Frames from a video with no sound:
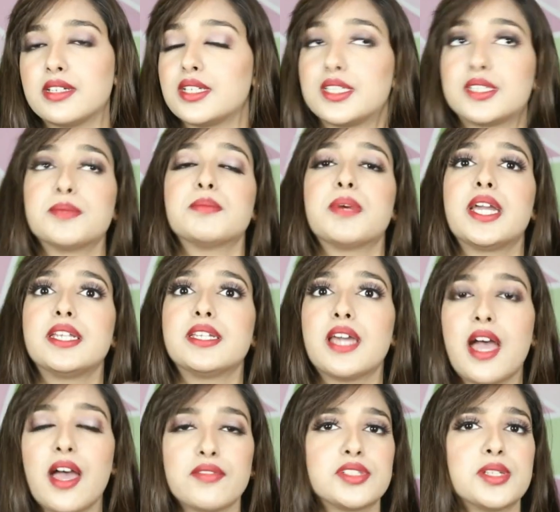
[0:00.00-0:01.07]
it might
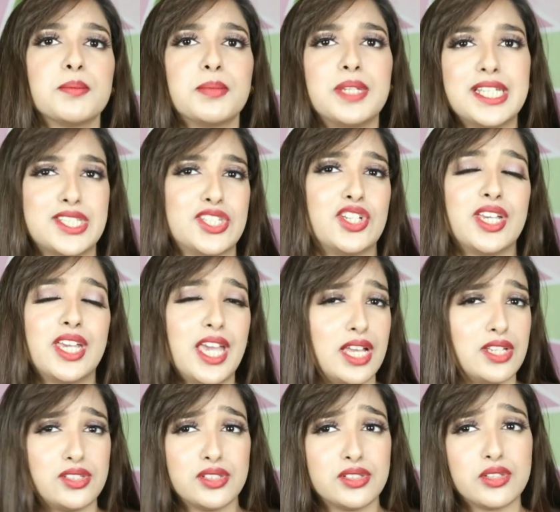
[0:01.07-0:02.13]
have some bleaching
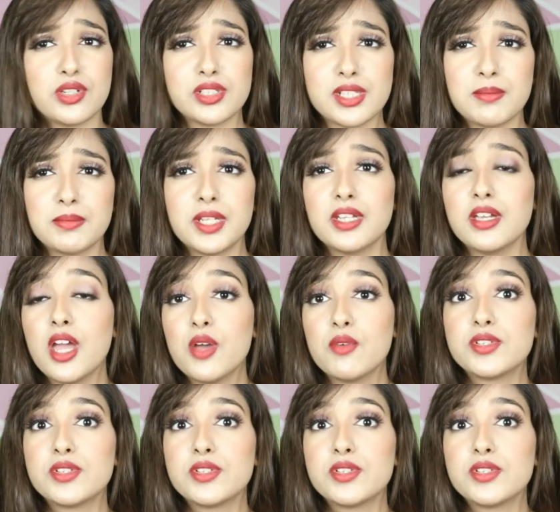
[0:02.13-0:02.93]
agents or something,